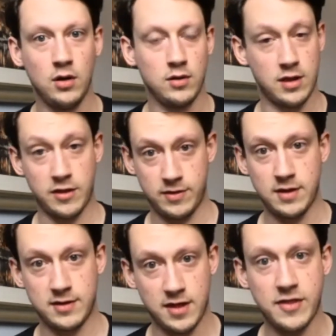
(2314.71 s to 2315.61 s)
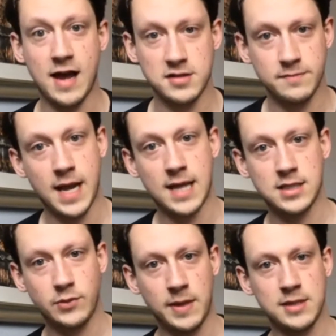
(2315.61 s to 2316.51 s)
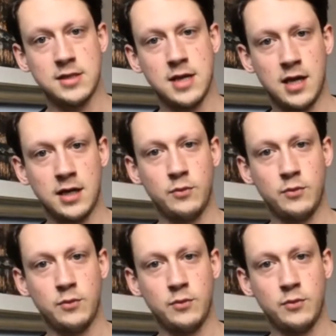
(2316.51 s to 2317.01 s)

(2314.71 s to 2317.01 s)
the 1,000 beds that we mentioned earlier.